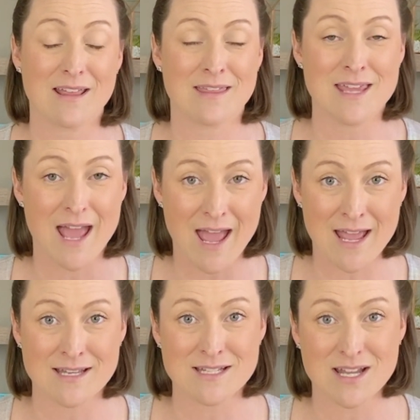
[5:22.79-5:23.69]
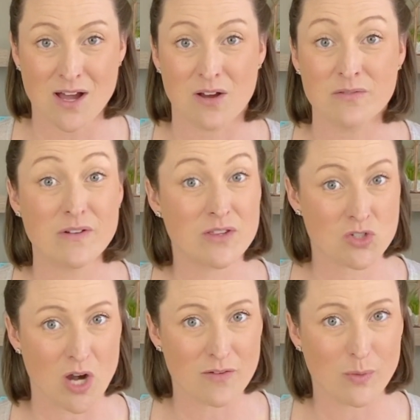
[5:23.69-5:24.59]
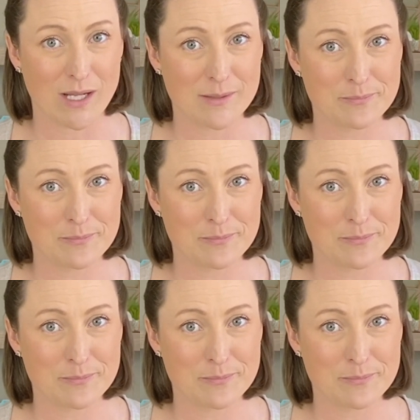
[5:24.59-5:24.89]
the end of the driveway.